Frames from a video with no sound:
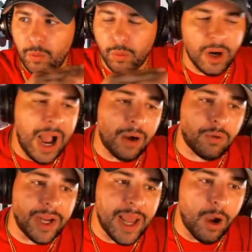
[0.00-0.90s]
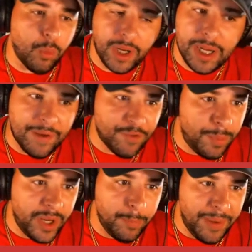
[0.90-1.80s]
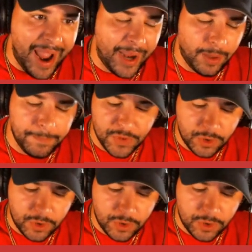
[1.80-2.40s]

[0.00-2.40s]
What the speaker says: we're hot right now. We're getting everybody back.